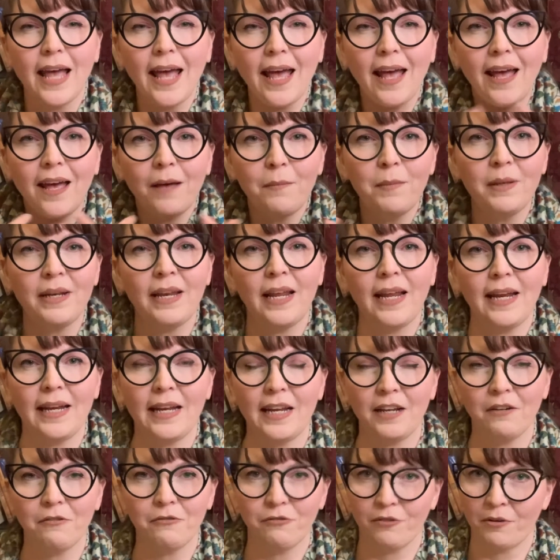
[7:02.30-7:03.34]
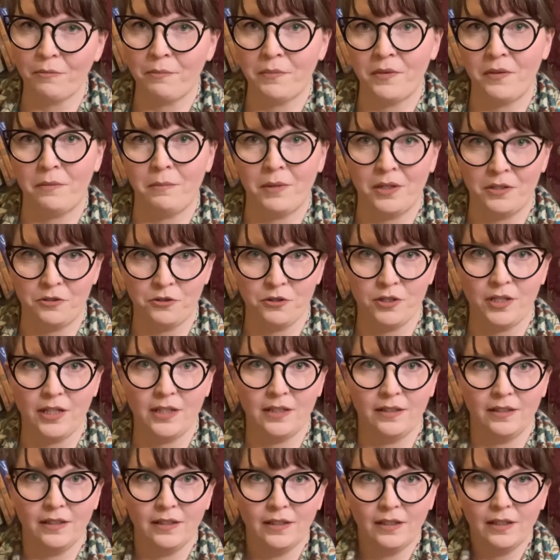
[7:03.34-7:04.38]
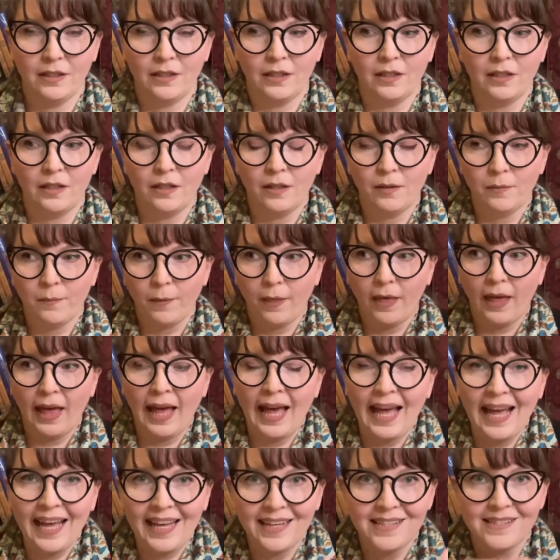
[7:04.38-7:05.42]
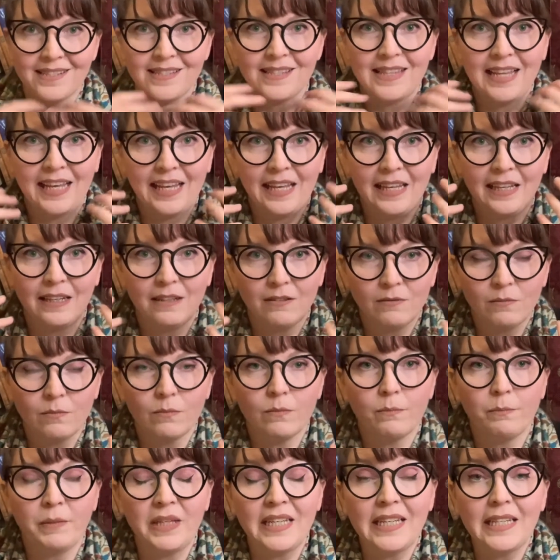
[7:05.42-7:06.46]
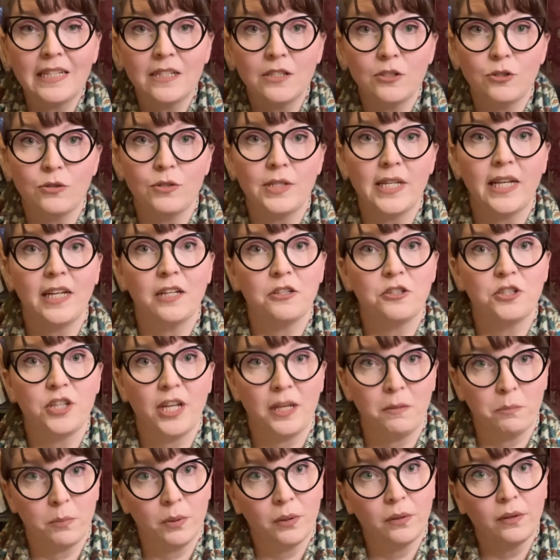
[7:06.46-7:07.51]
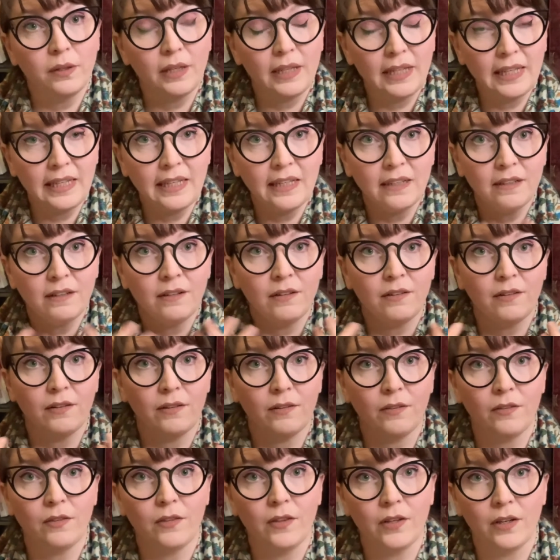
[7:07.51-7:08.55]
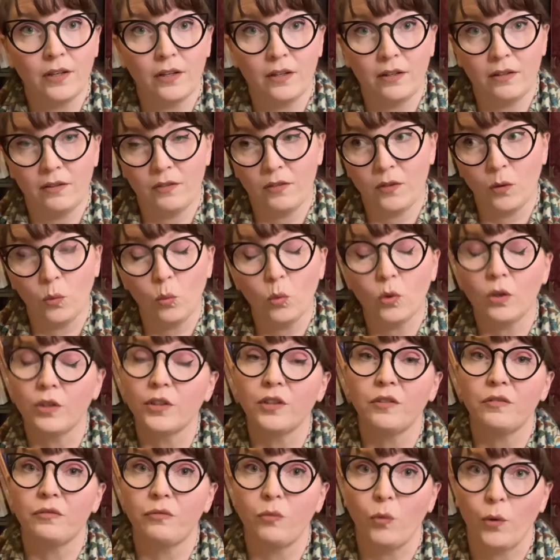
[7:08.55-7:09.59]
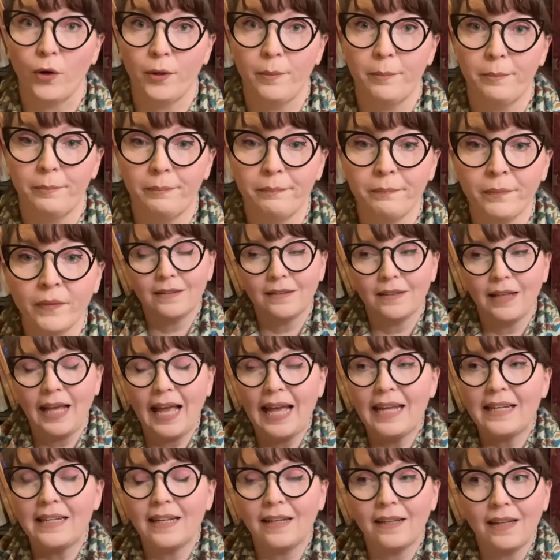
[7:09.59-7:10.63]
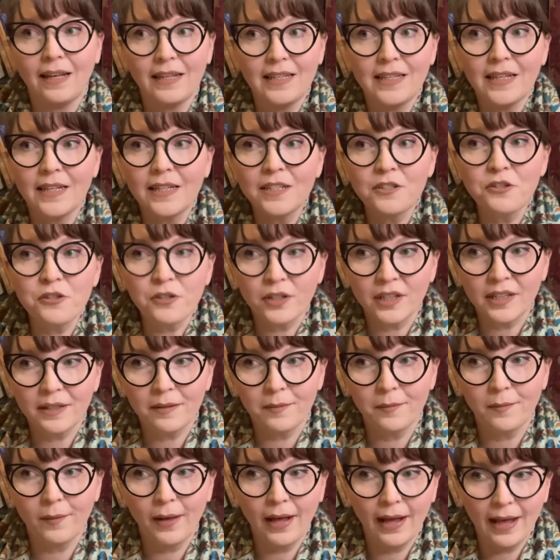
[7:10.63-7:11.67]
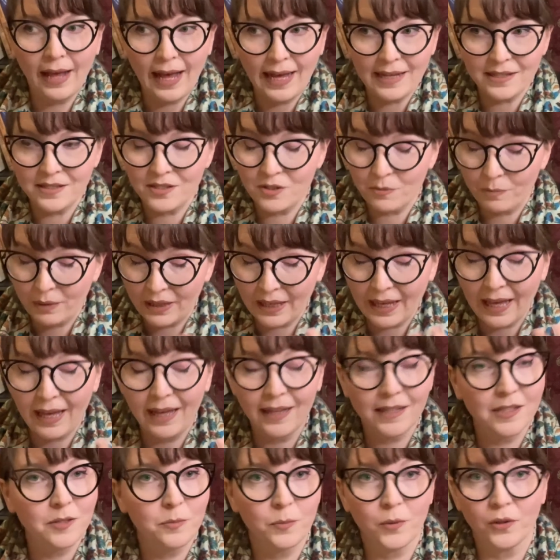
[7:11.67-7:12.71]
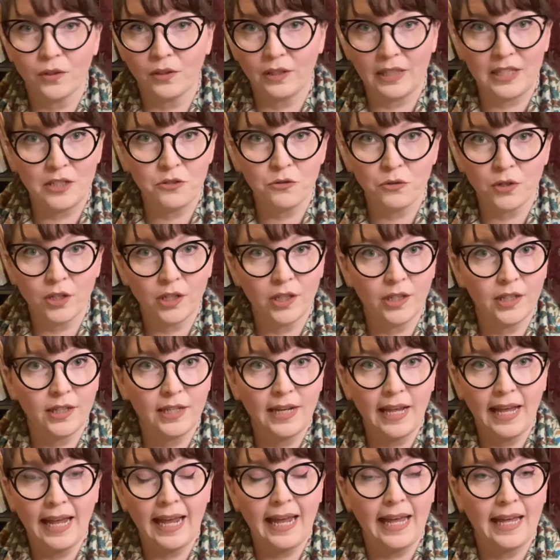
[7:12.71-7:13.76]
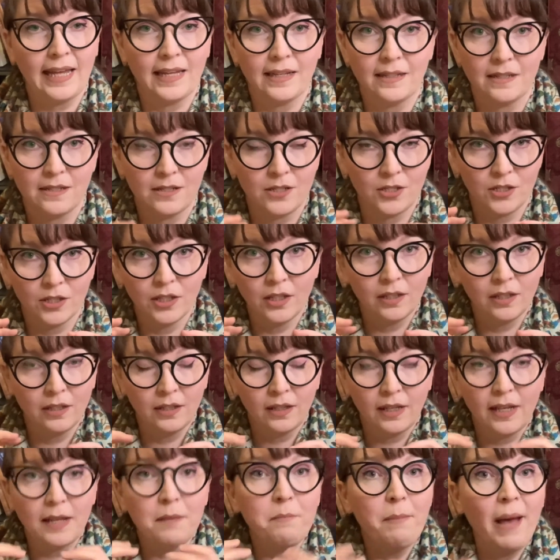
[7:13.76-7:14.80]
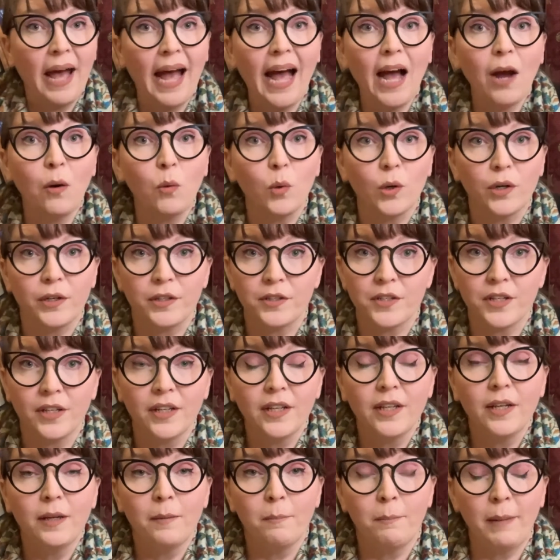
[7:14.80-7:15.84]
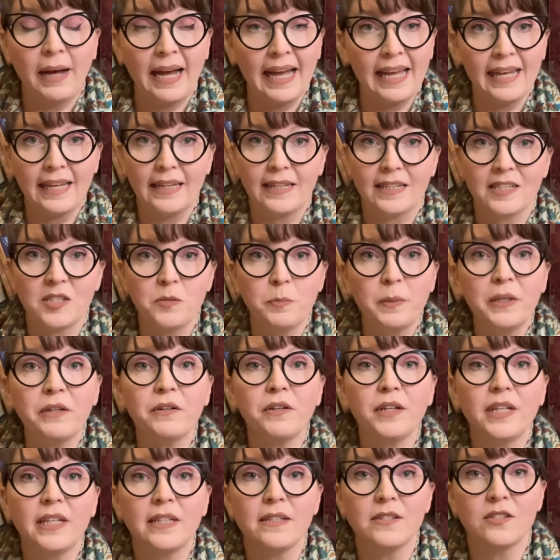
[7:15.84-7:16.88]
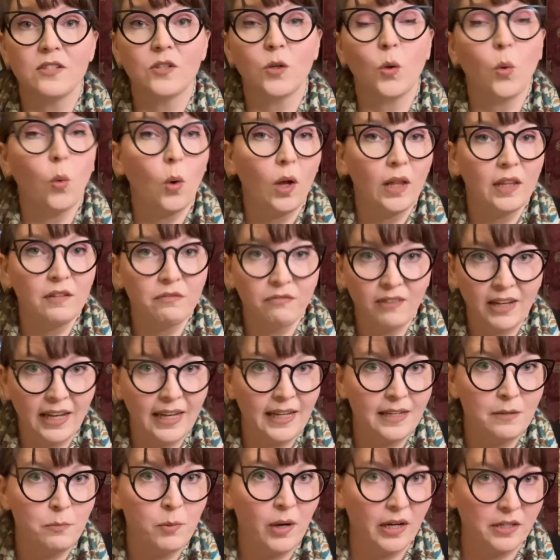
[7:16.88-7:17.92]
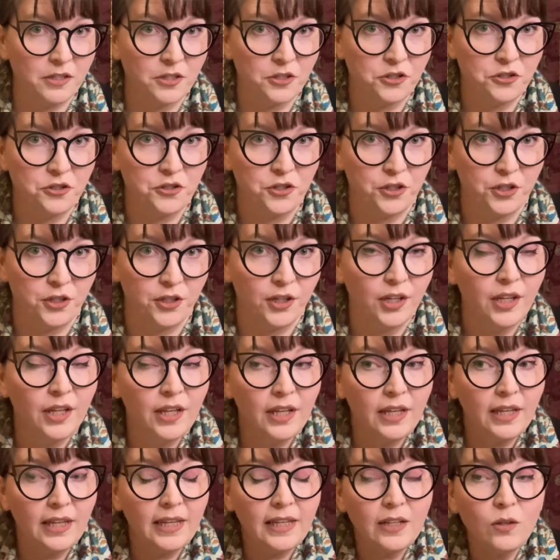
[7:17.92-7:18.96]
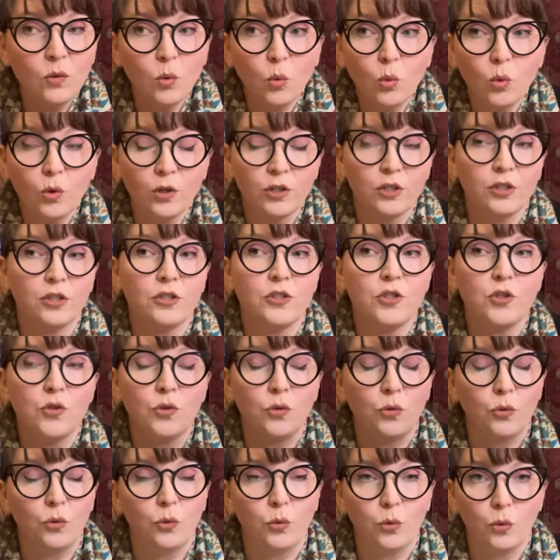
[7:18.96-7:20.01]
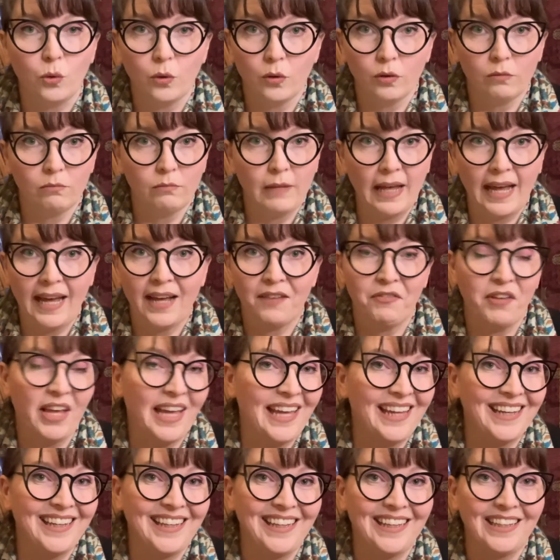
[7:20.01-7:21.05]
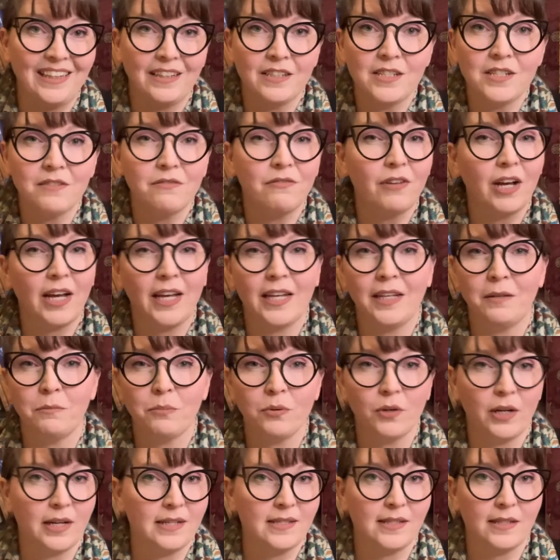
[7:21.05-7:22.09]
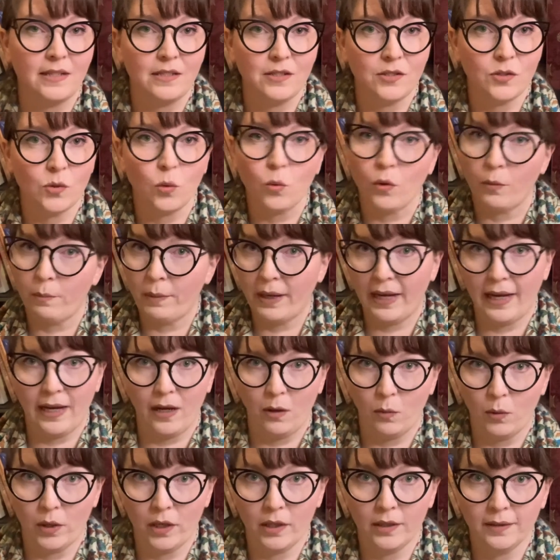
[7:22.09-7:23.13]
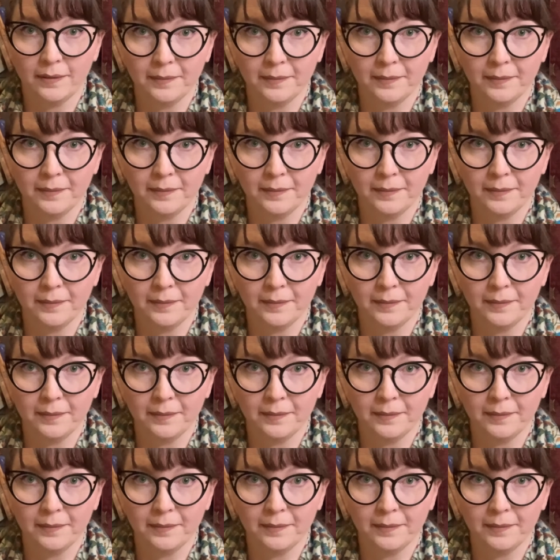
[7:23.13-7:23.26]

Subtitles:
emanating from the mantra as they begin to take shape in the world of form. And a yantra has to be expertly drawn and empowered by an experienced, qualified practitioner in order to have any divine presence or power.